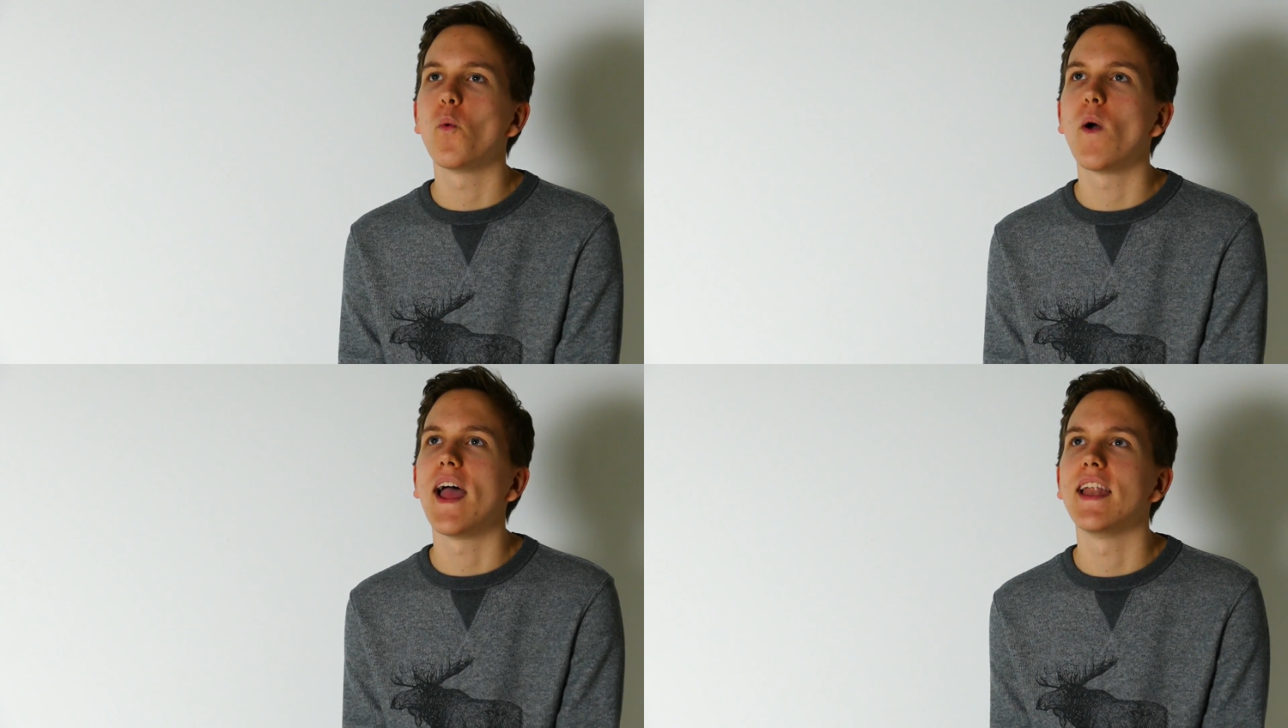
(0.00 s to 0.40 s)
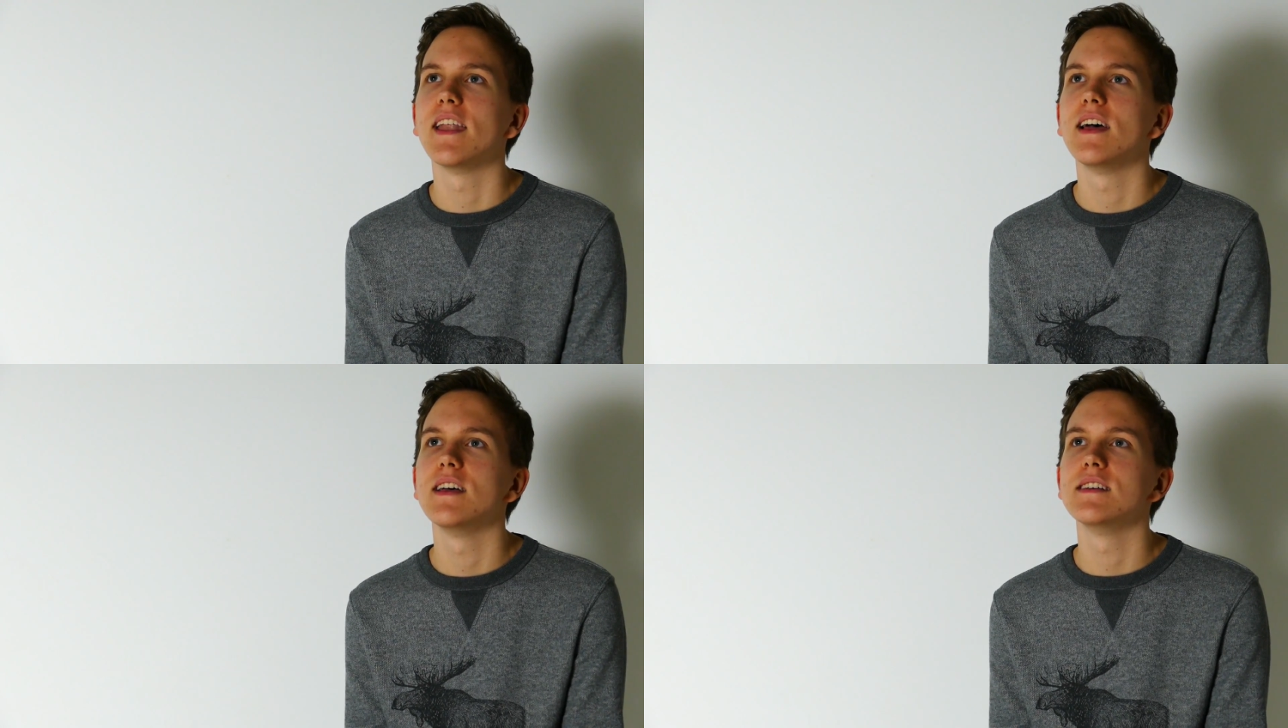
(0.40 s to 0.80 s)

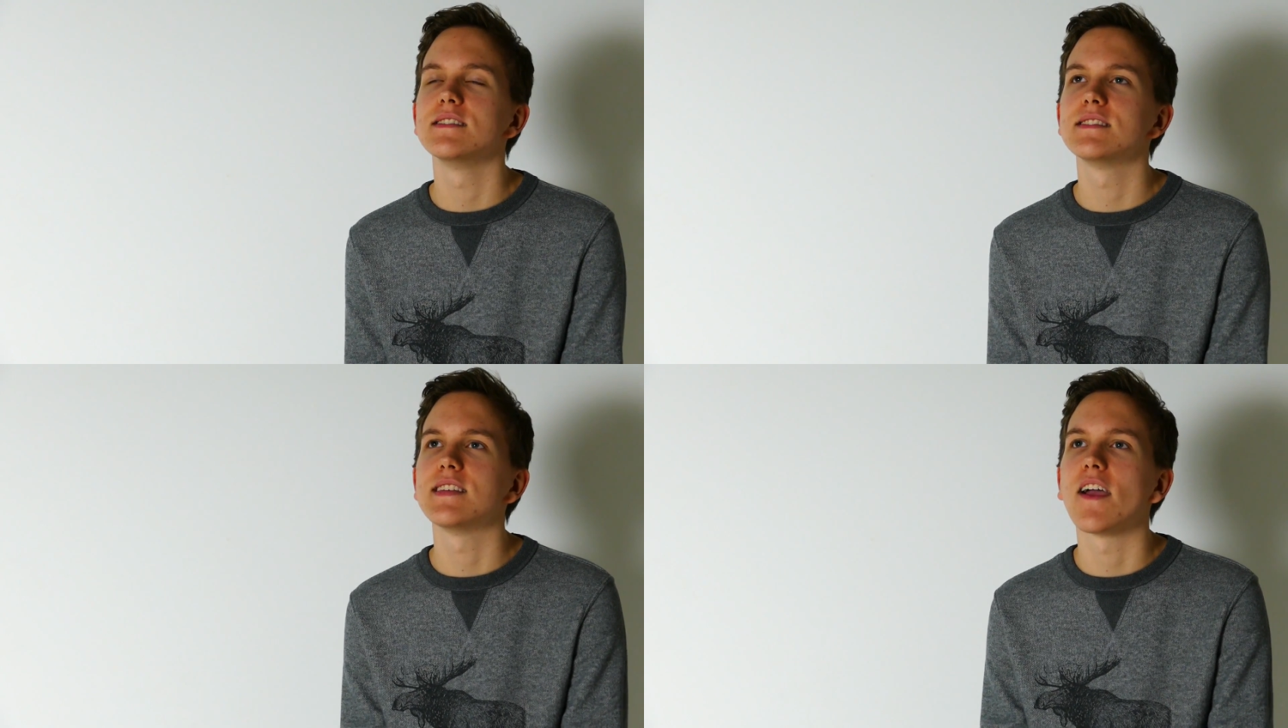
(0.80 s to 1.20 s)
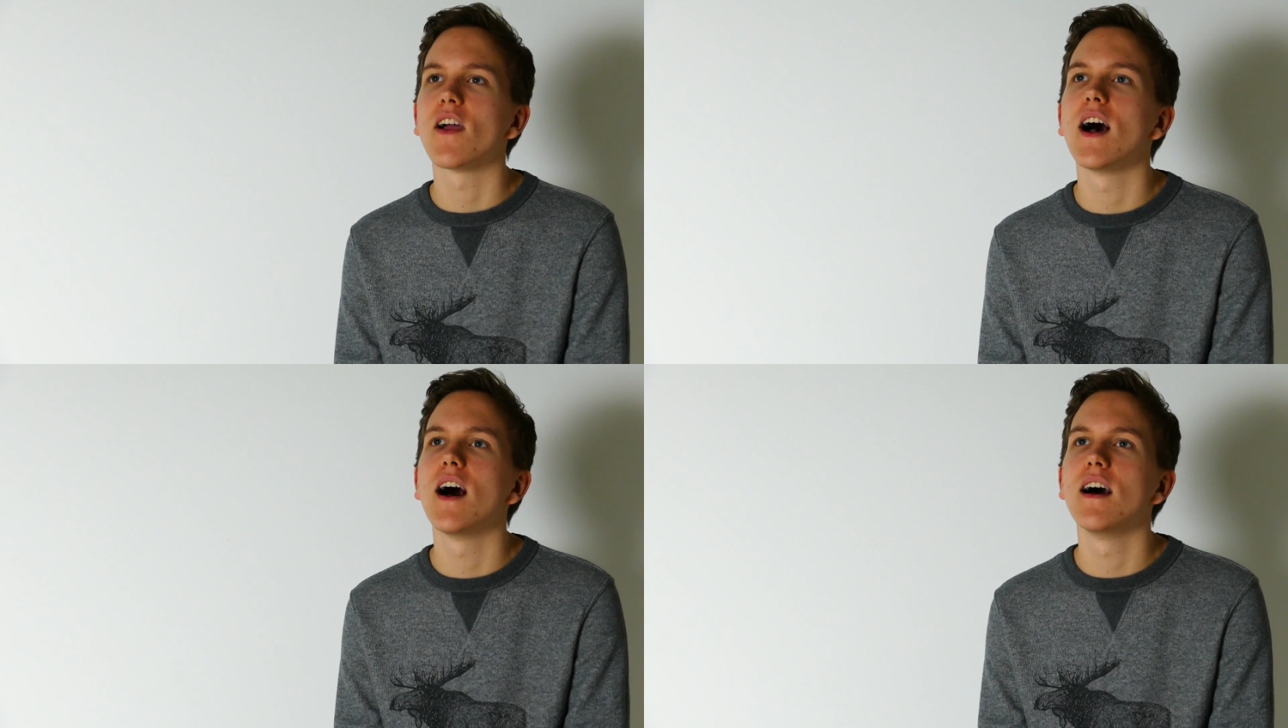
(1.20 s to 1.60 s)
when
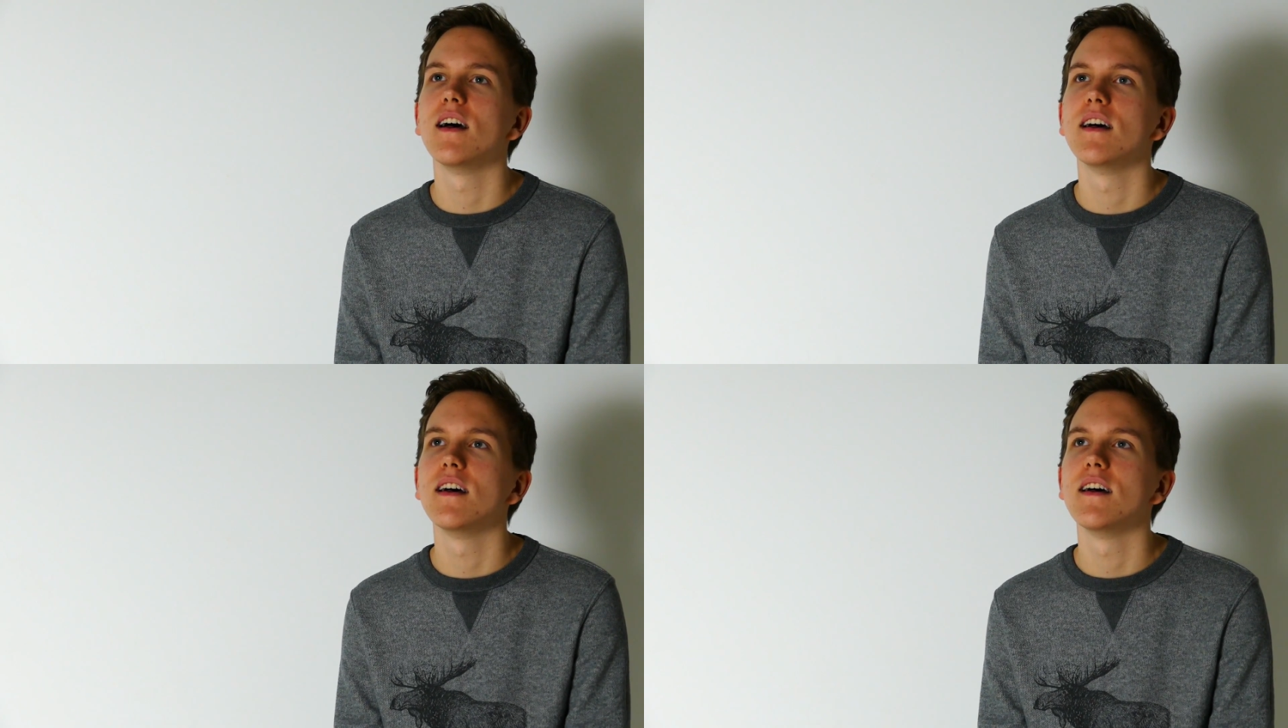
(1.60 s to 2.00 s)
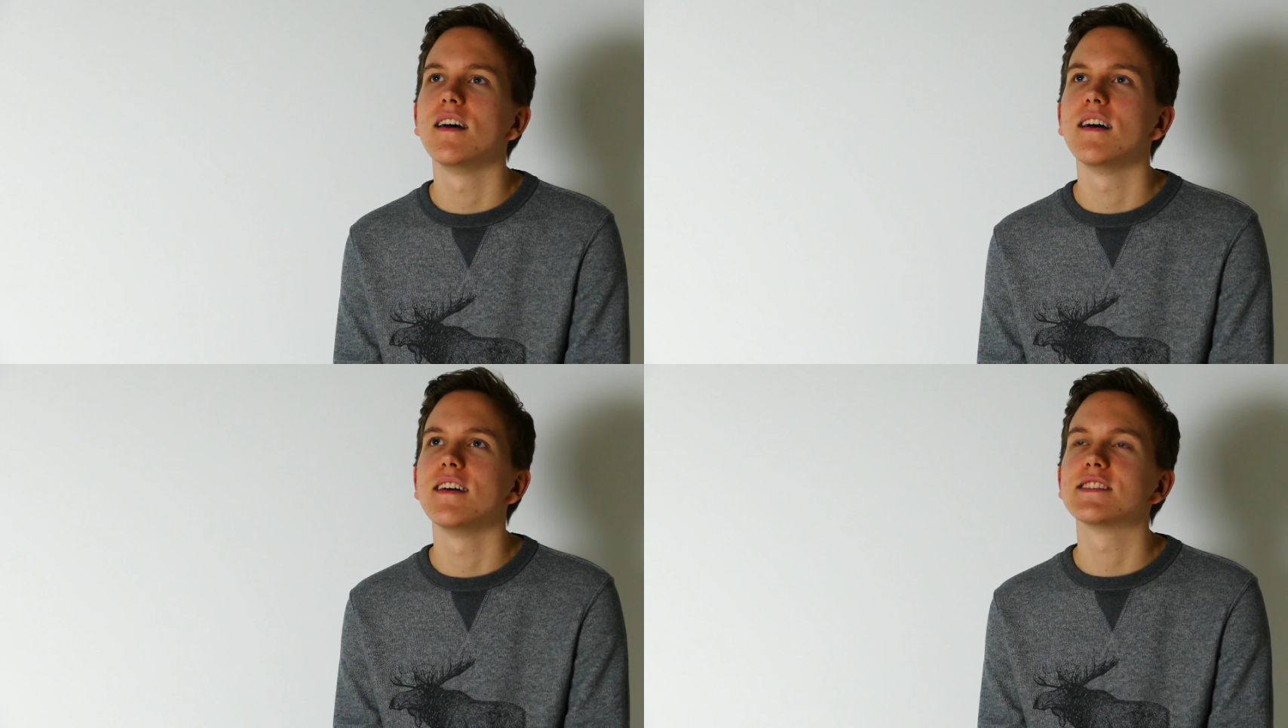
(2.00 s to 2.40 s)
Sarah,
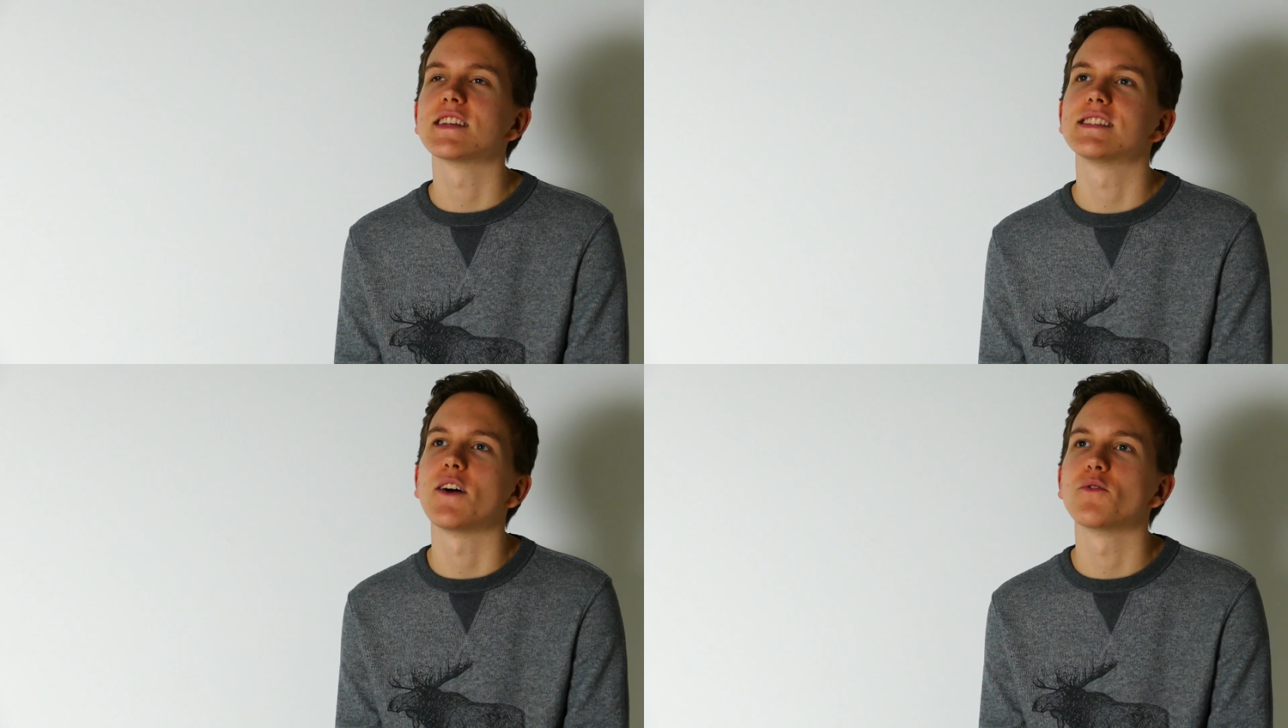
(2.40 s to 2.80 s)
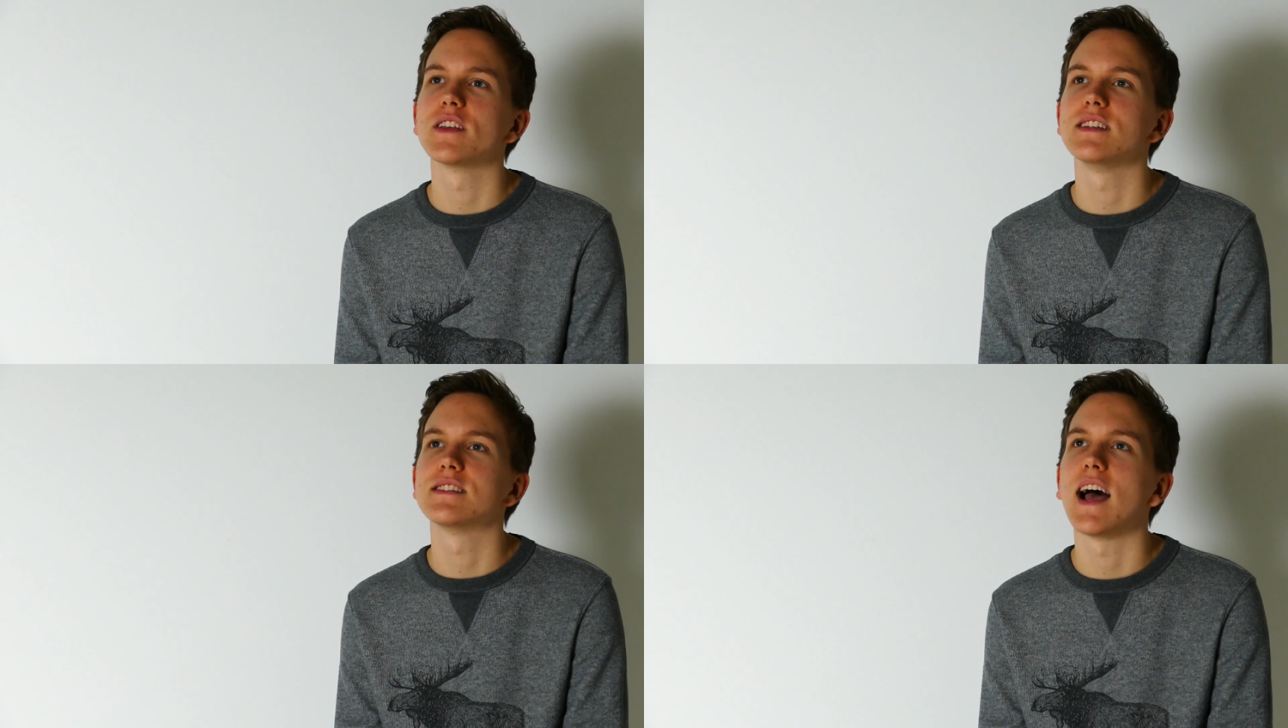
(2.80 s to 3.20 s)
it's gonna sound
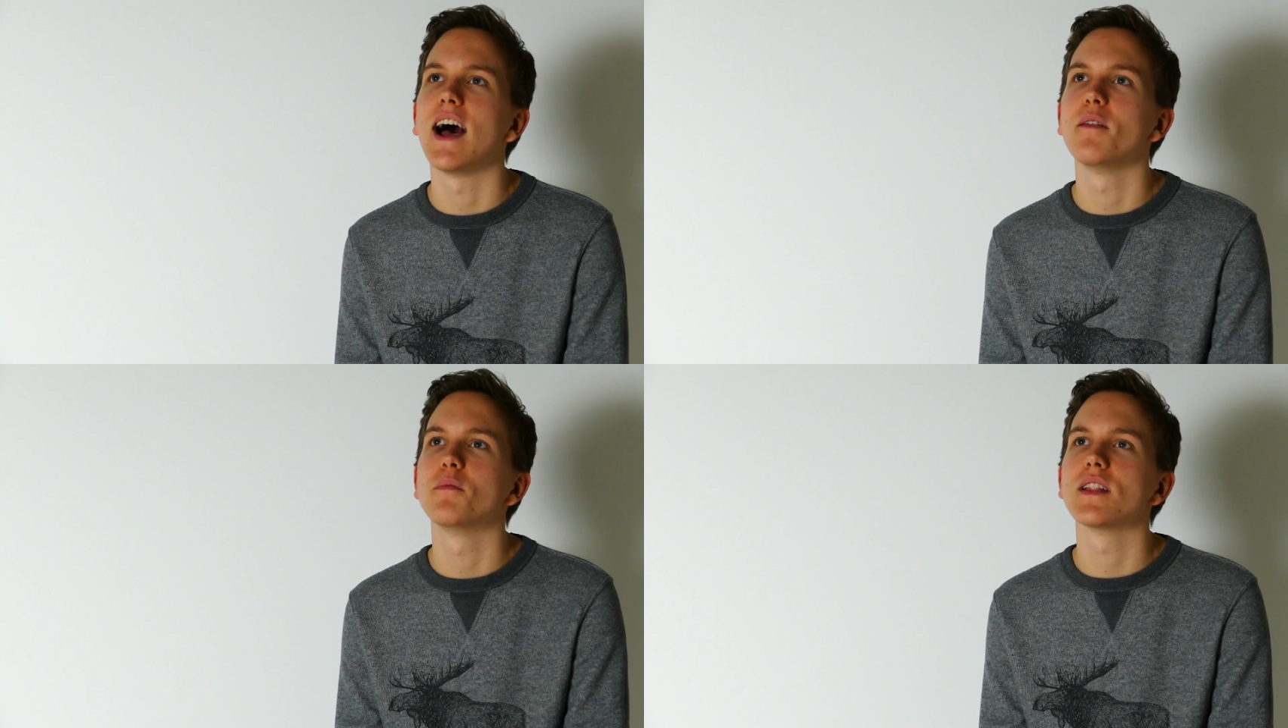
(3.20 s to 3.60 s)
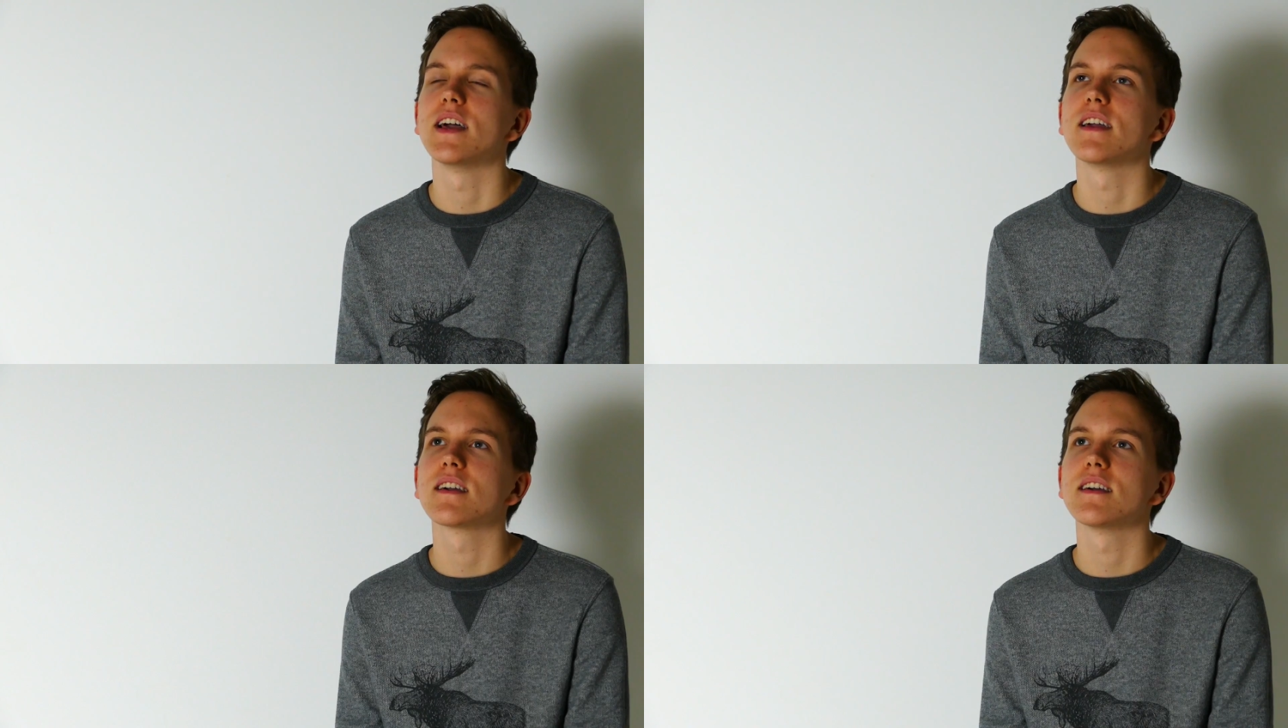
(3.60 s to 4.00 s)
really sad, but
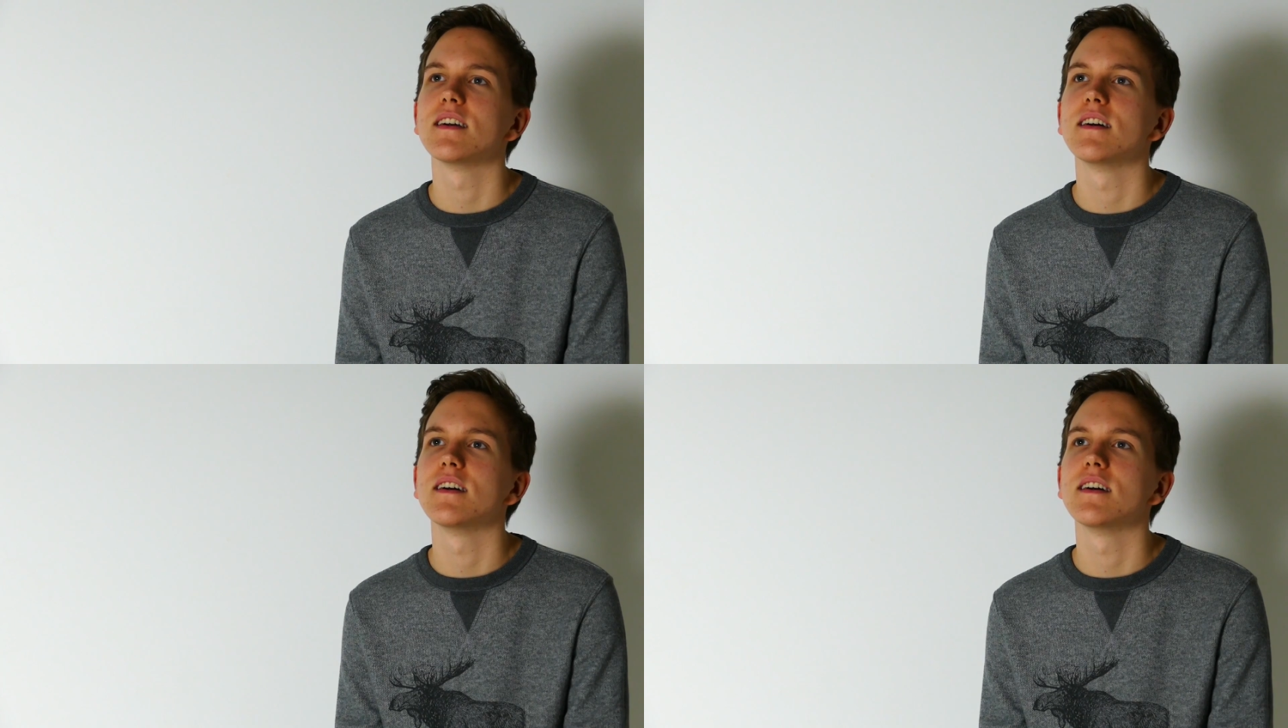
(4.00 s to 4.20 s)
like